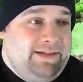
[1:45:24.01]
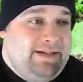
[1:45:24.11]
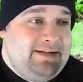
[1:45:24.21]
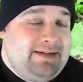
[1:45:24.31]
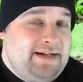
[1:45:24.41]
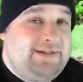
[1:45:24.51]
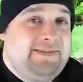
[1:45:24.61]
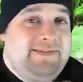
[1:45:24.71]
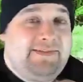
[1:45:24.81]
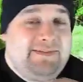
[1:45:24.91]
in
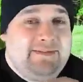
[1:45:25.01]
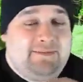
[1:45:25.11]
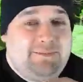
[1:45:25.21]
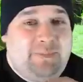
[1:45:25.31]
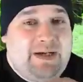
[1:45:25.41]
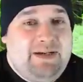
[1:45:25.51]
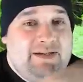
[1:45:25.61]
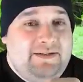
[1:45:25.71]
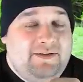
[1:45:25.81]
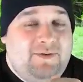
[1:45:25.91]
Texas
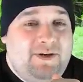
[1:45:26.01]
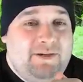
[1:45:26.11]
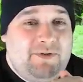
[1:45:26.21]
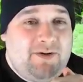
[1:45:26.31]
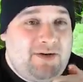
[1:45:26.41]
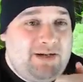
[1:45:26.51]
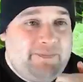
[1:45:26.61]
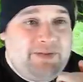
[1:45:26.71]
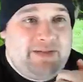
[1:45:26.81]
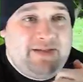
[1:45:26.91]
buying Aquarium
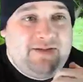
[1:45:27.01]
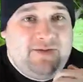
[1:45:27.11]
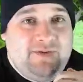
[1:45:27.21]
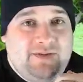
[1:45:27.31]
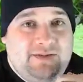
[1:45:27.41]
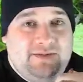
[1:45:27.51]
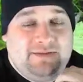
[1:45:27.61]
Co-op and then doing